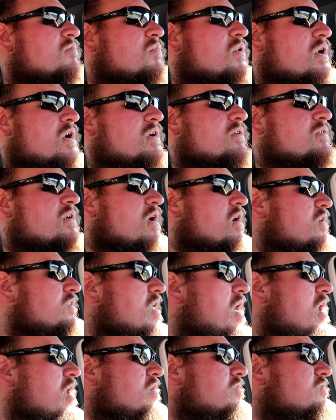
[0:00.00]
But other than
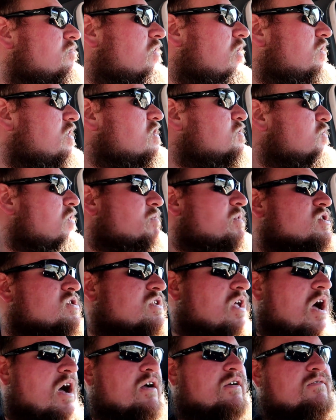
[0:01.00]
that, everything's pretty much
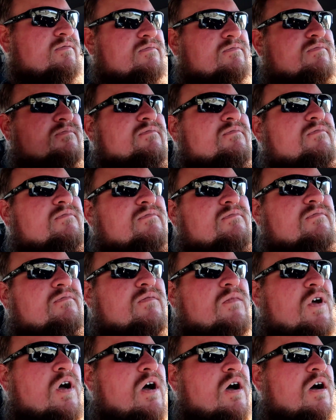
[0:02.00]
stock.
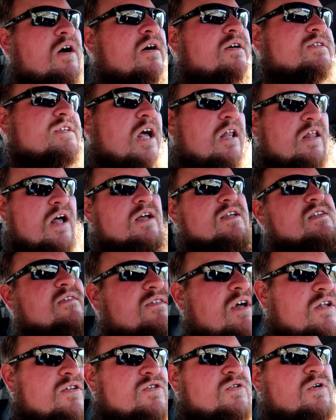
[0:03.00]
It's got a lot of
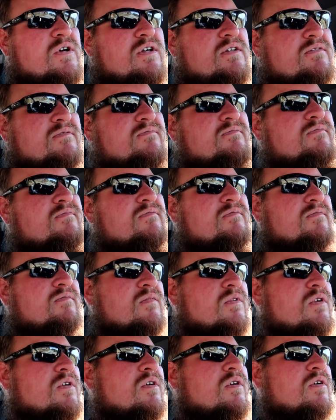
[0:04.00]
stuff done to it.
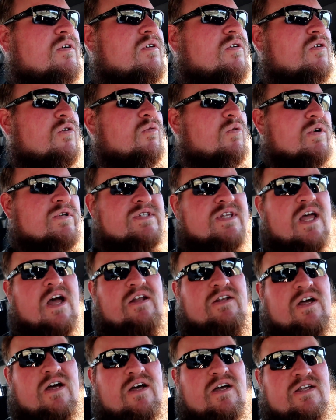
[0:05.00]
We'll see
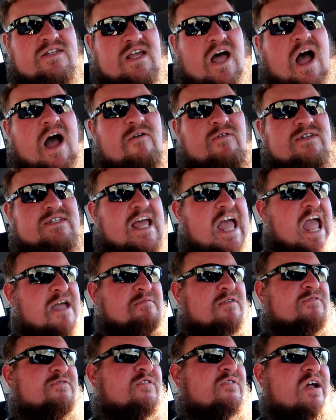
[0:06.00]
how it does. I was
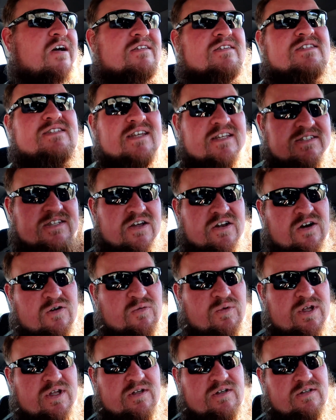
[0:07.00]
aiming for around
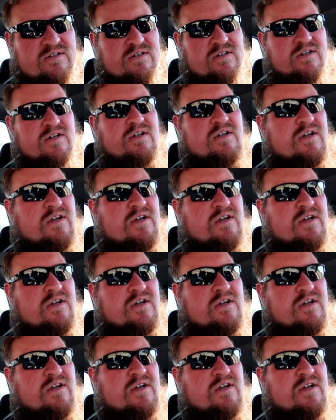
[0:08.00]
600 wheel.